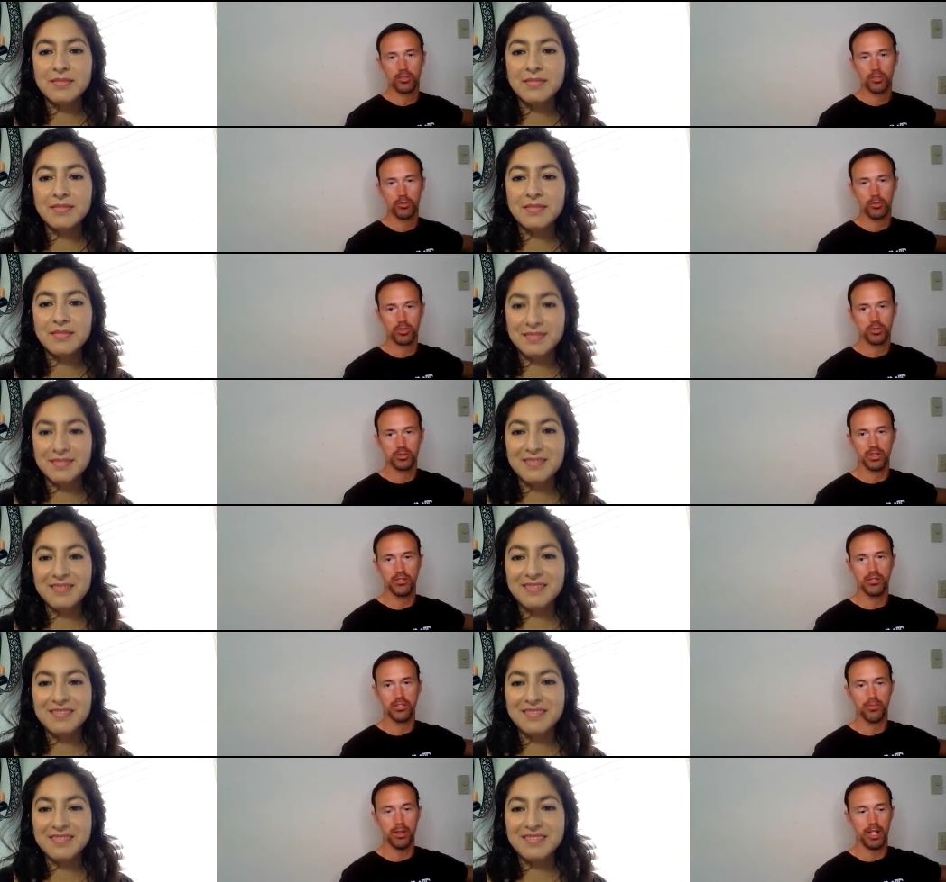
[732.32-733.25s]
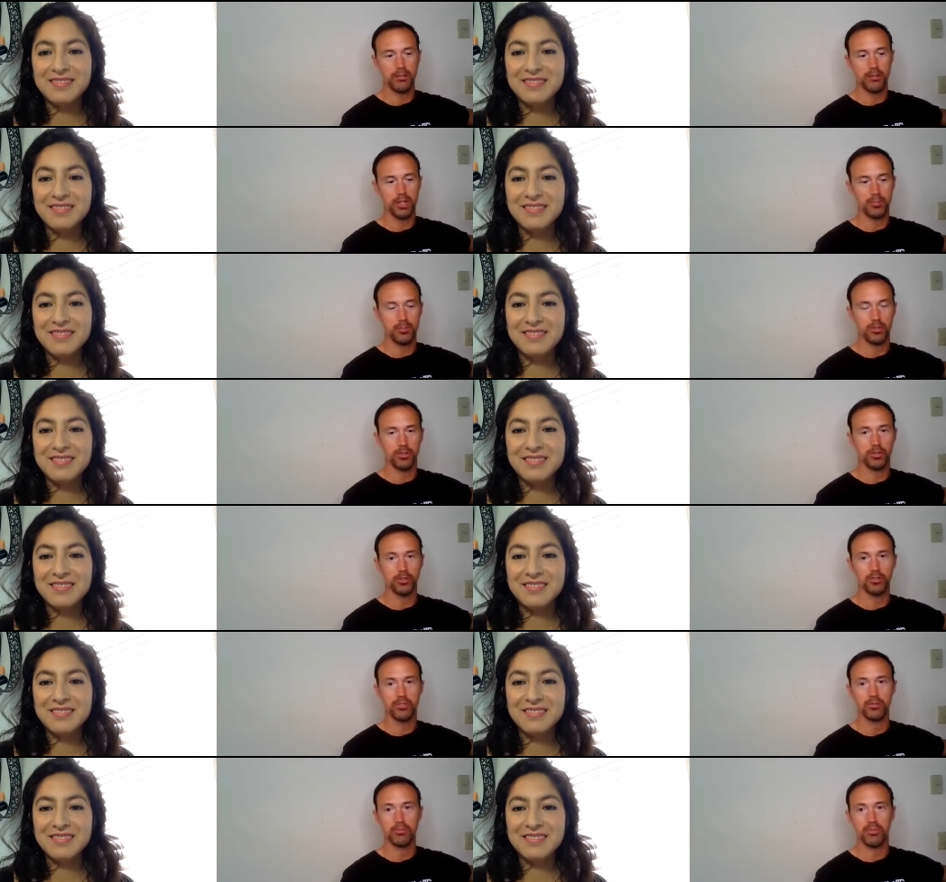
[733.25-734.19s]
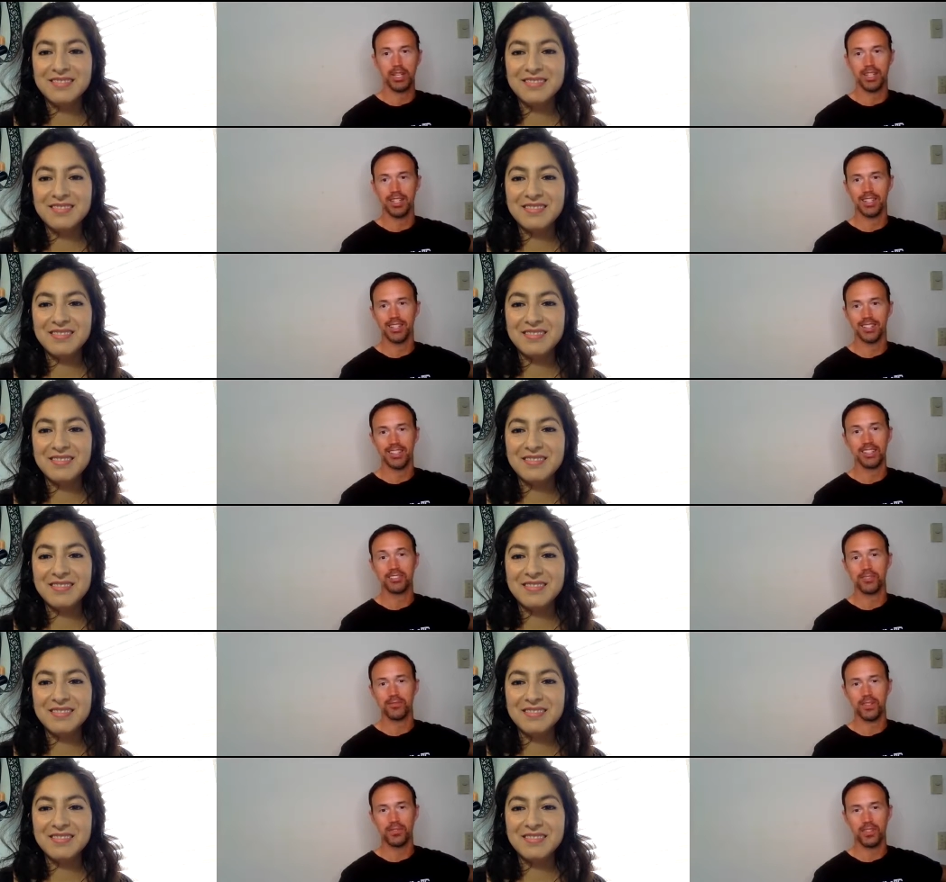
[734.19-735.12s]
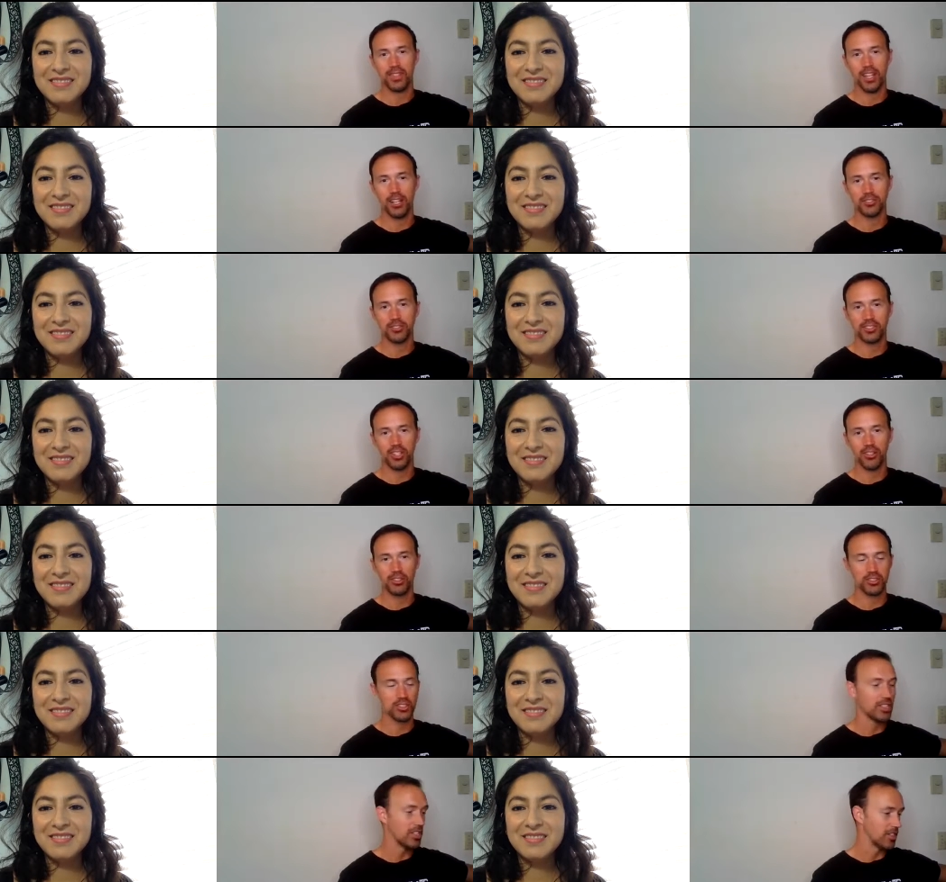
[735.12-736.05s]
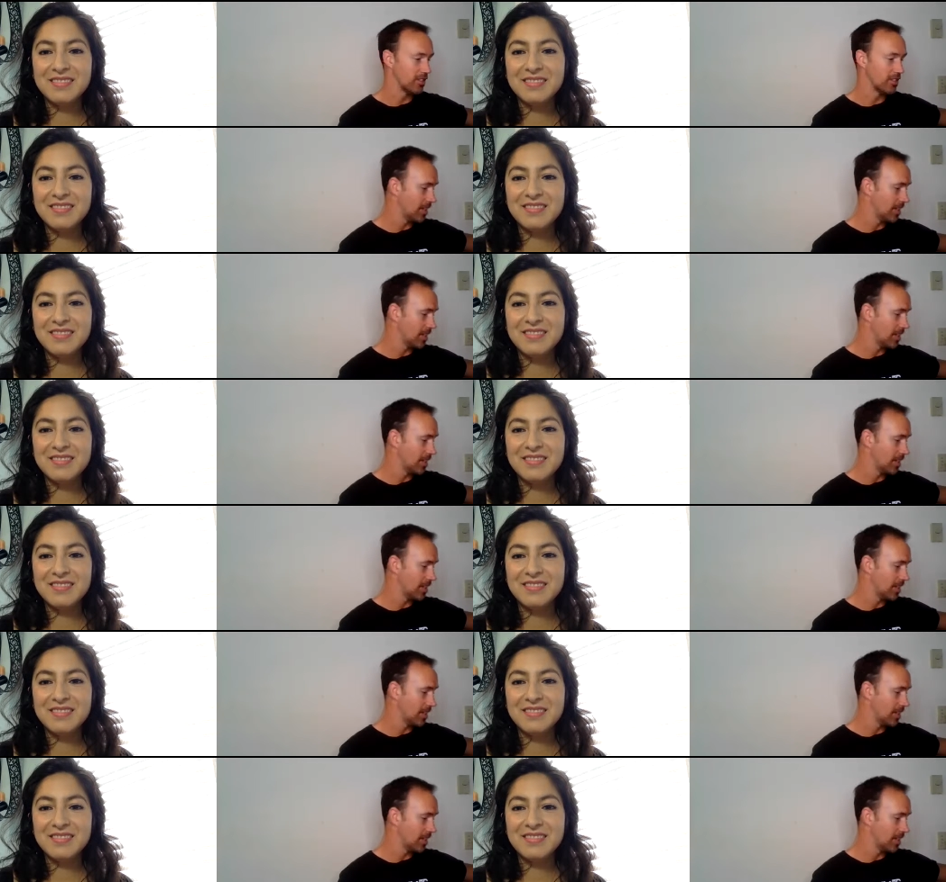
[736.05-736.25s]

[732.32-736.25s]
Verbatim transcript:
Speaker 1: were driven by people who make less than $50,000 a year.